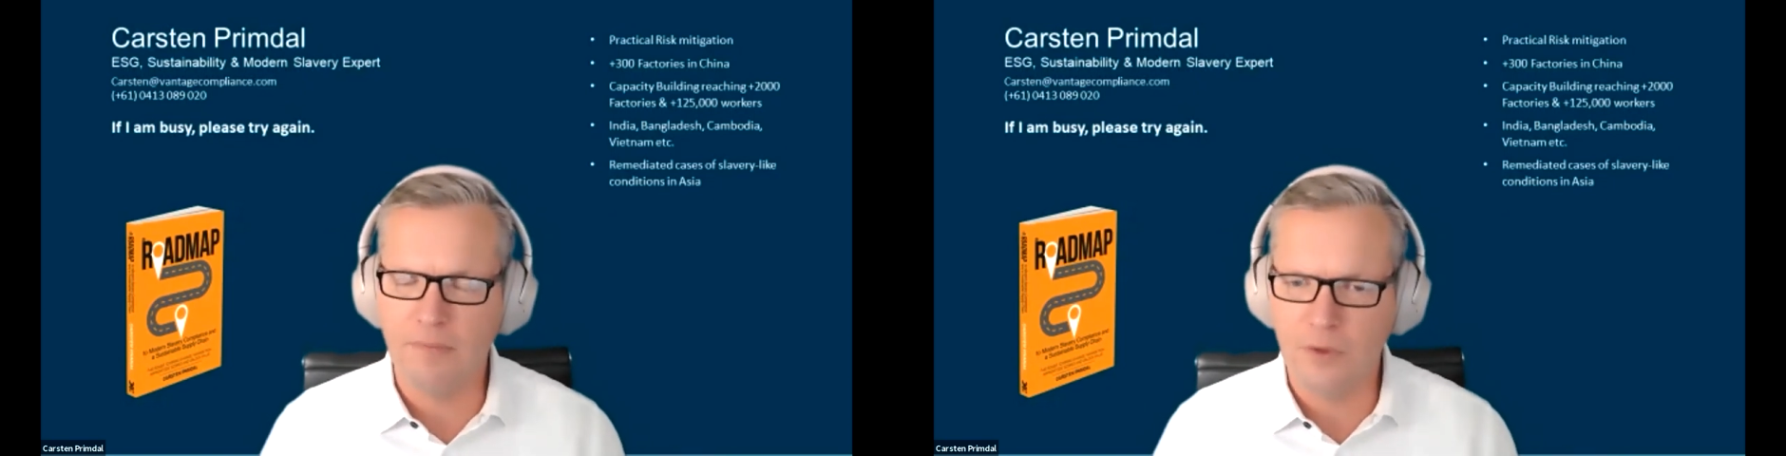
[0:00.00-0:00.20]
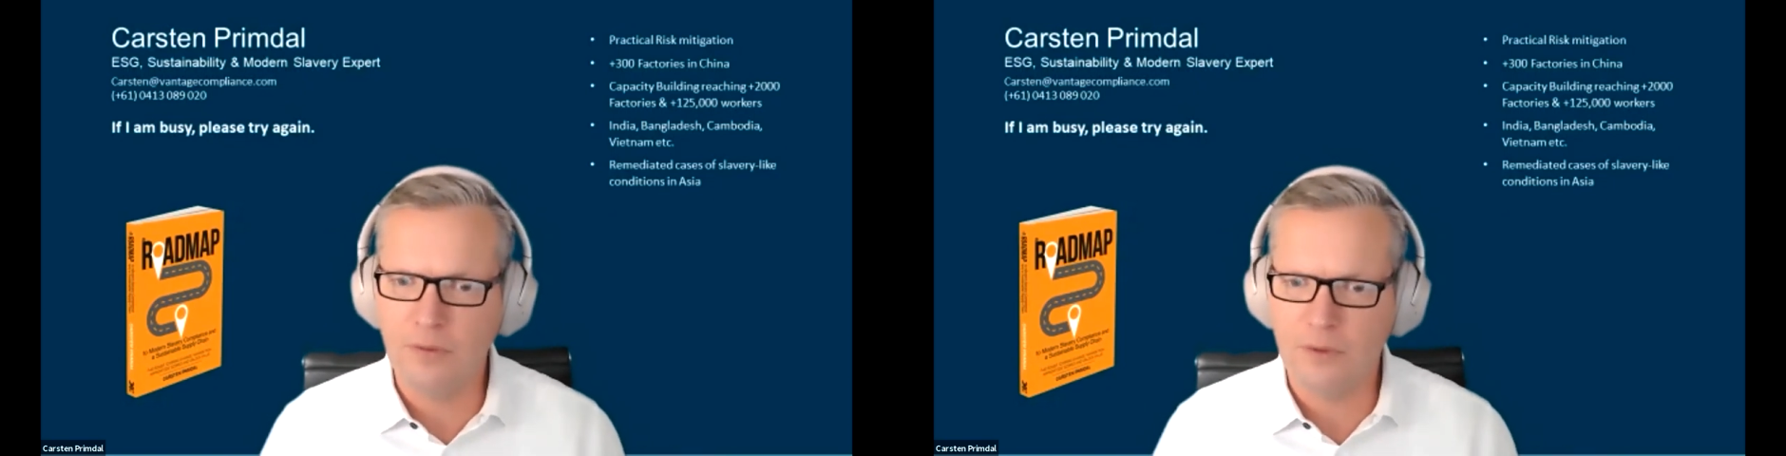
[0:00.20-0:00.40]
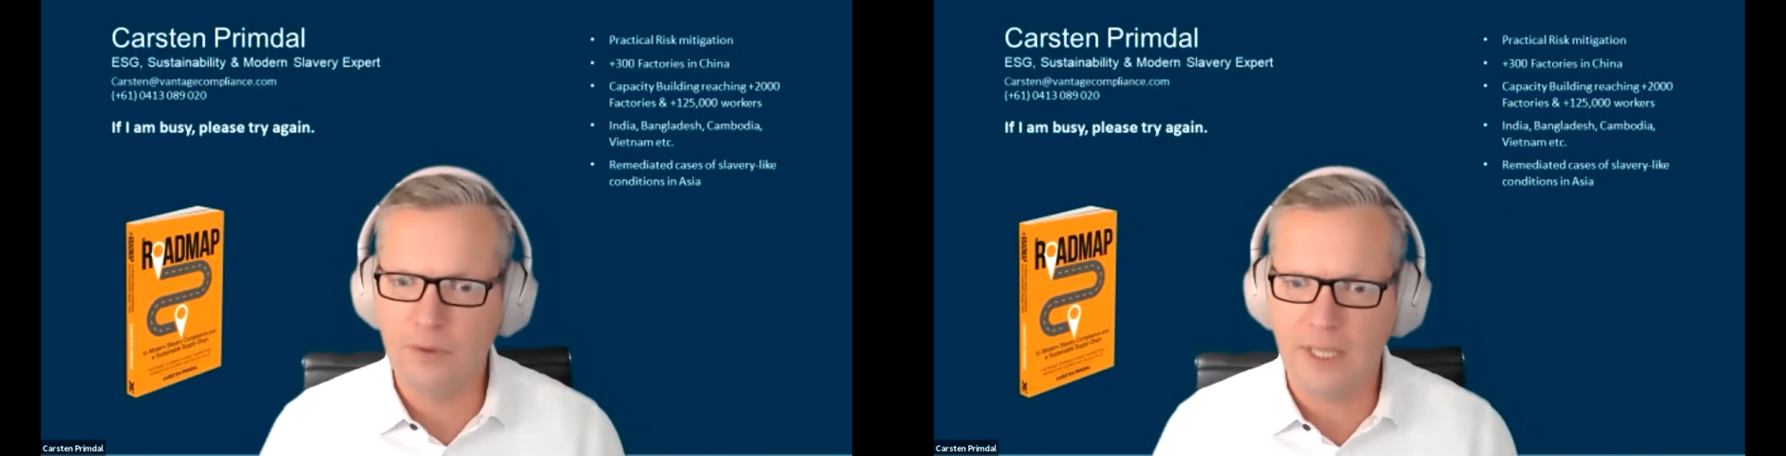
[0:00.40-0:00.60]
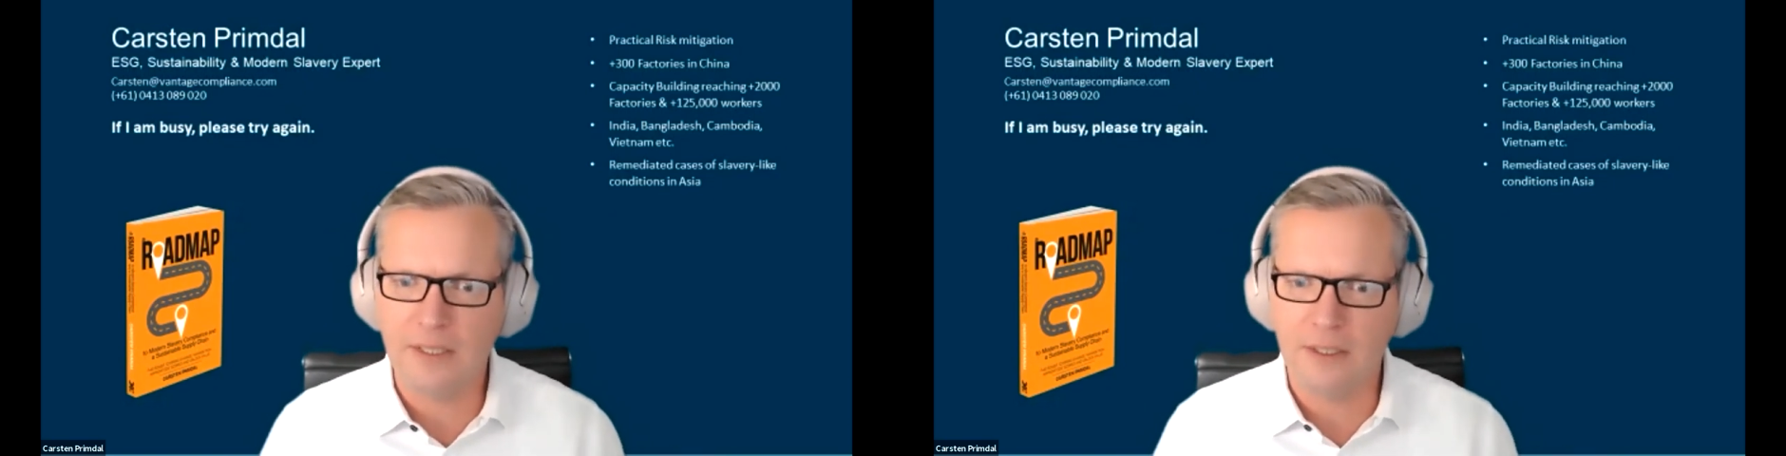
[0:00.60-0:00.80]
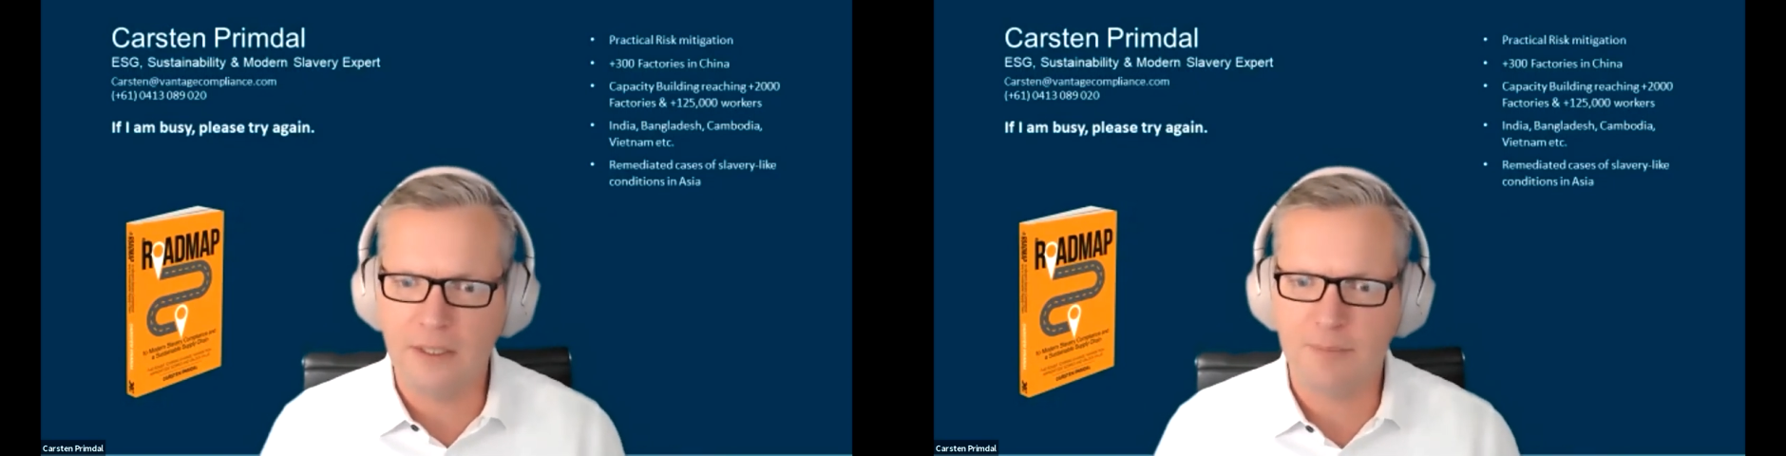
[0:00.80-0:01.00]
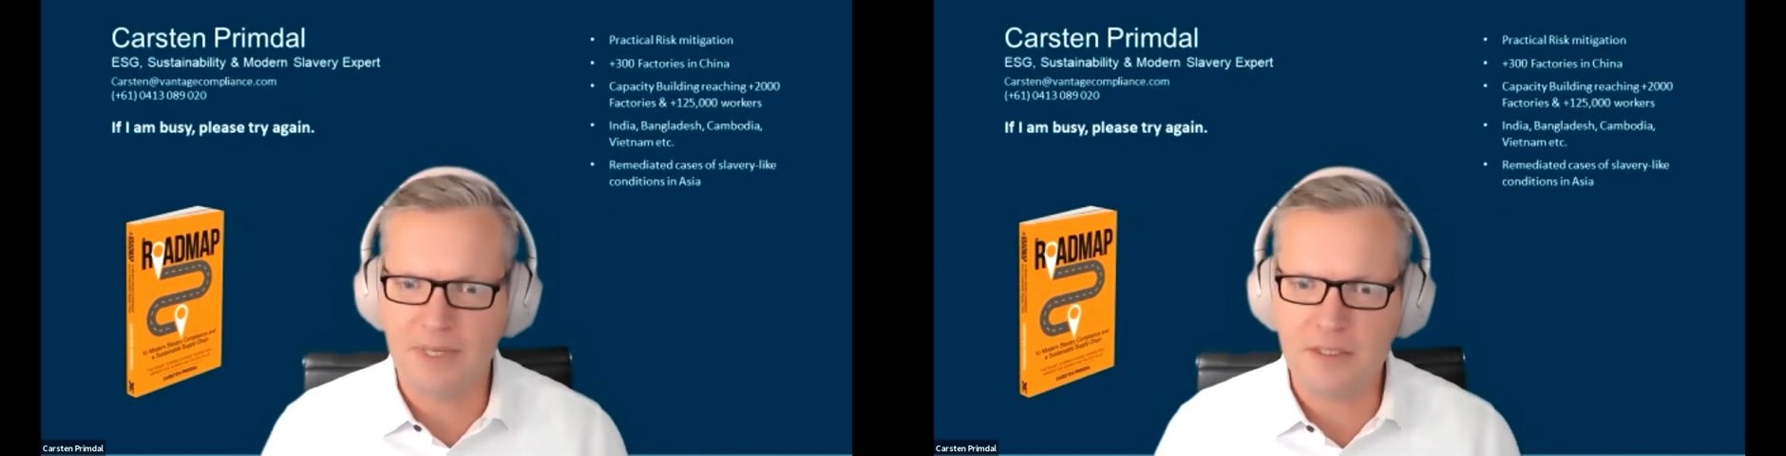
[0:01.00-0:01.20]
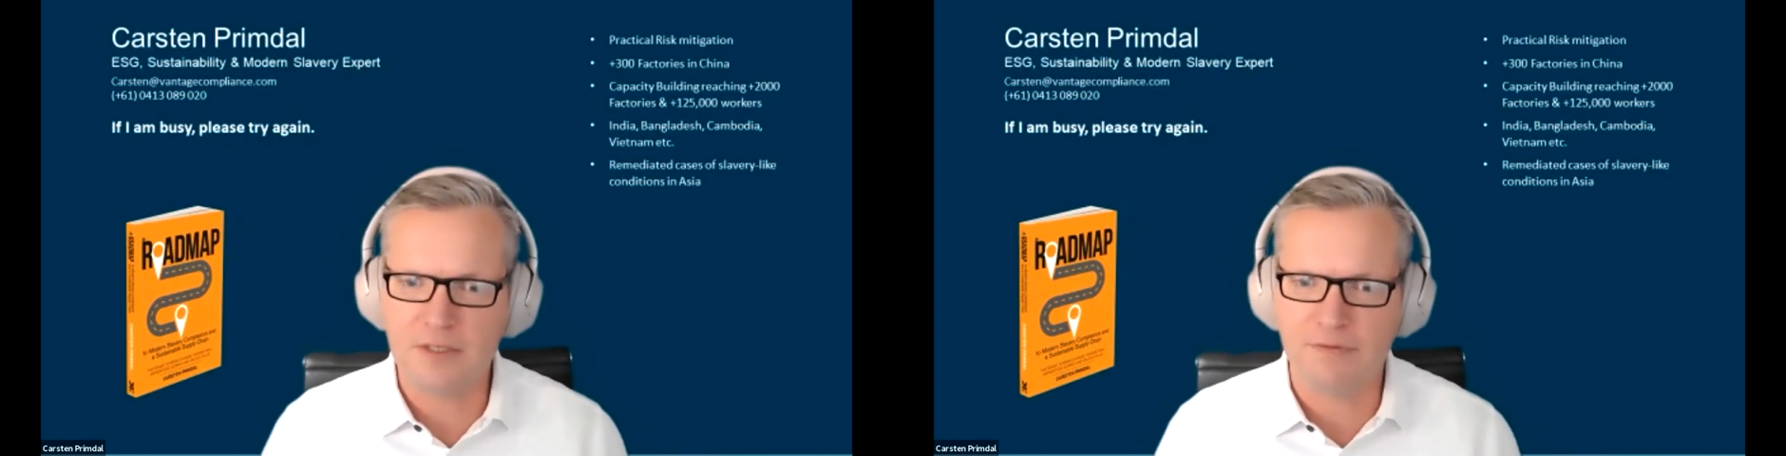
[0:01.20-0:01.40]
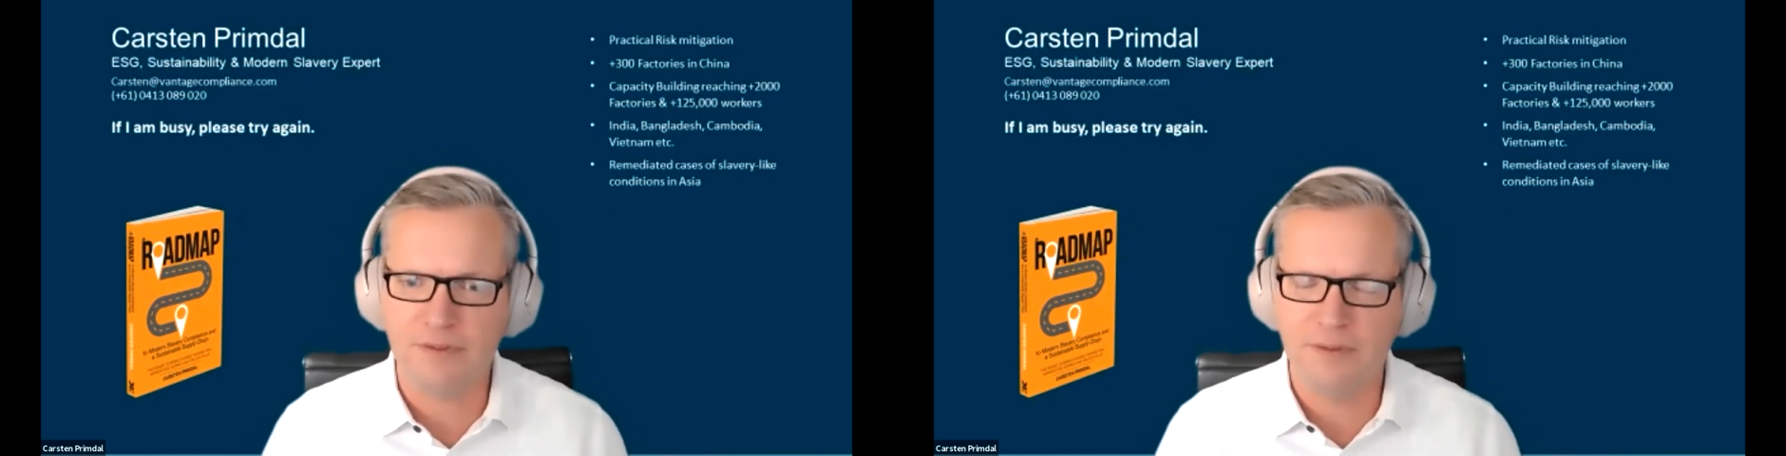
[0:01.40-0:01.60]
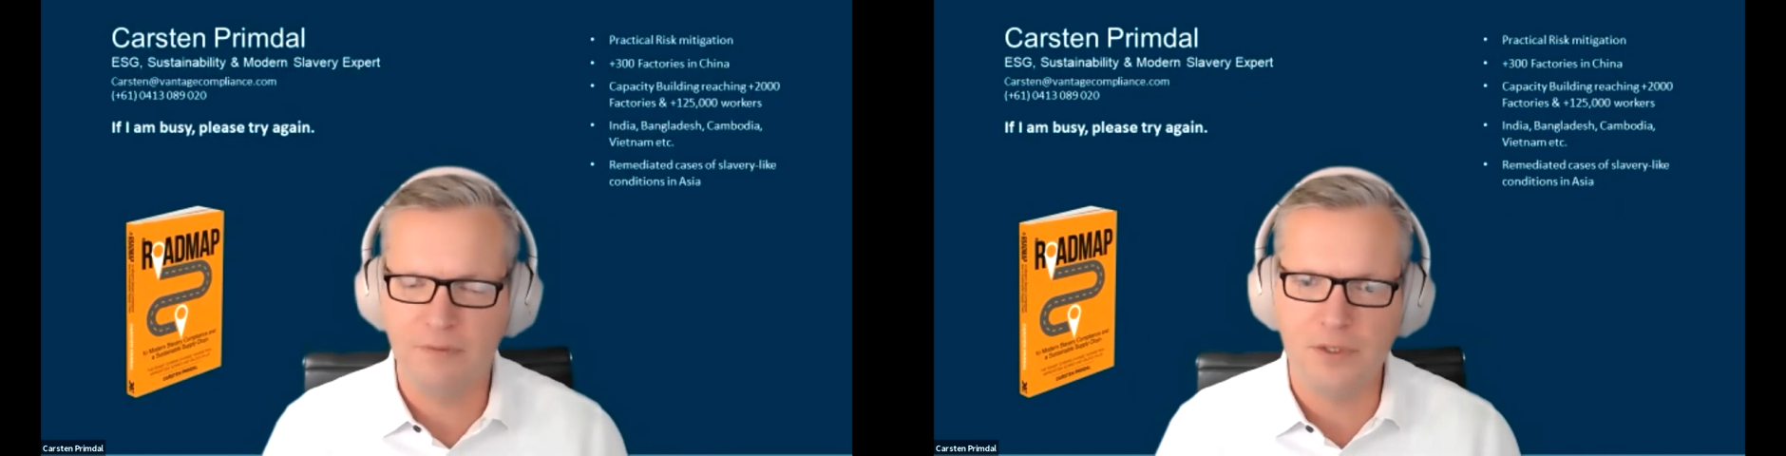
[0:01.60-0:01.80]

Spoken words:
You'll get the asbestos-free